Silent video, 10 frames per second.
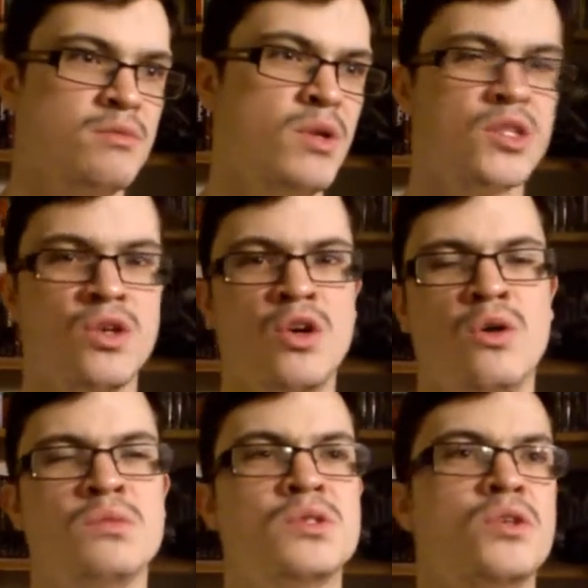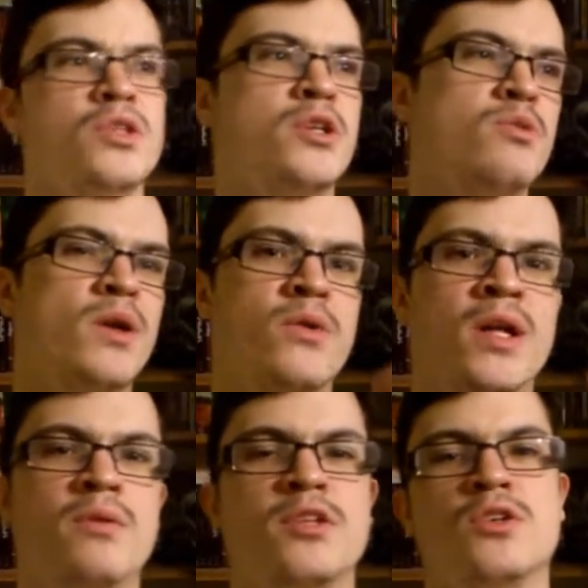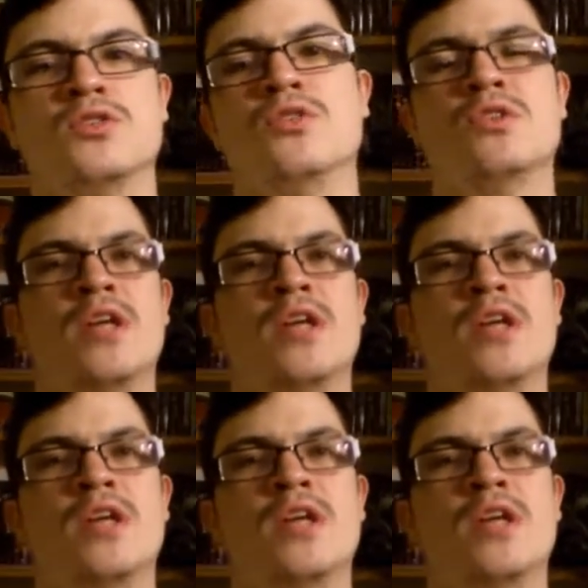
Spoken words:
Mr. Holmes does it very well when it comes to